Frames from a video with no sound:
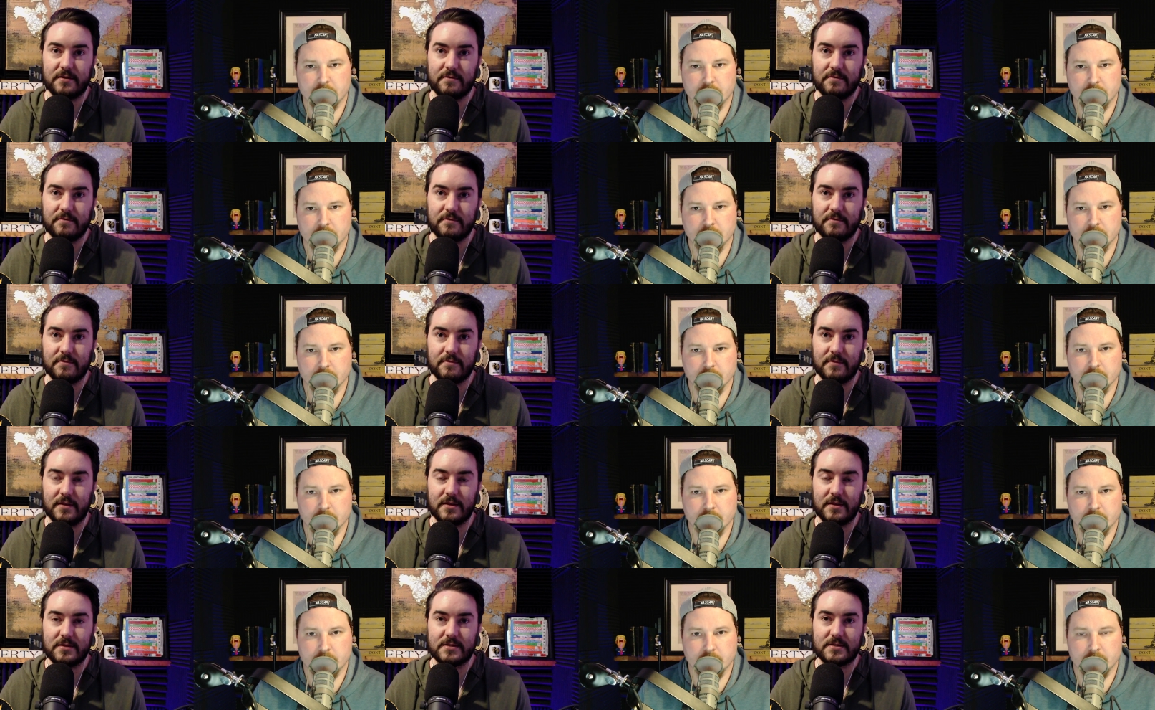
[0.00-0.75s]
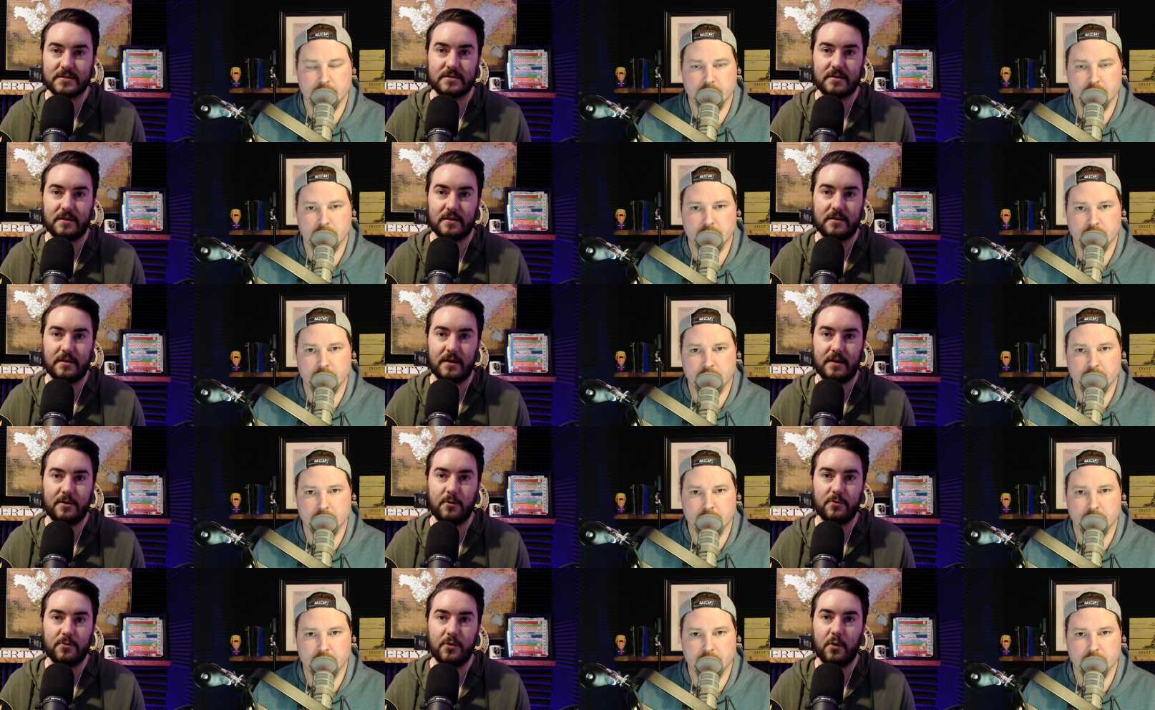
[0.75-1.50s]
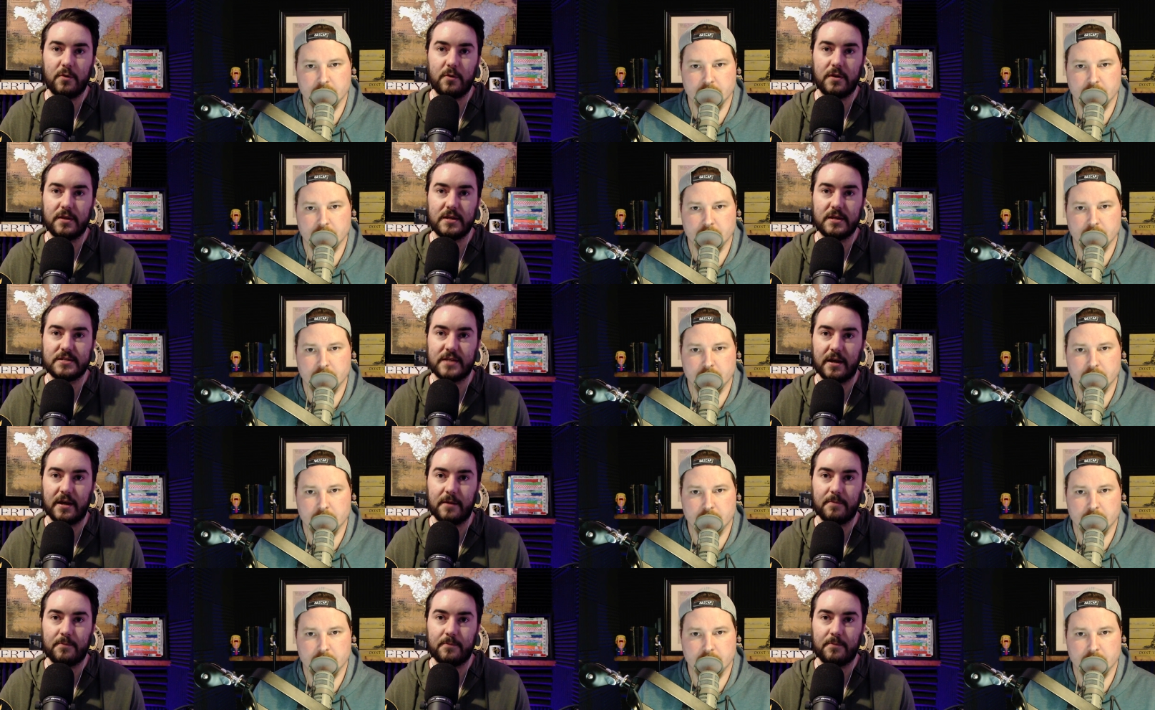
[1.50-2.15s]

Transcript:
Speaker 1: Mm-hmm. It's I, I, don't know what it is yet.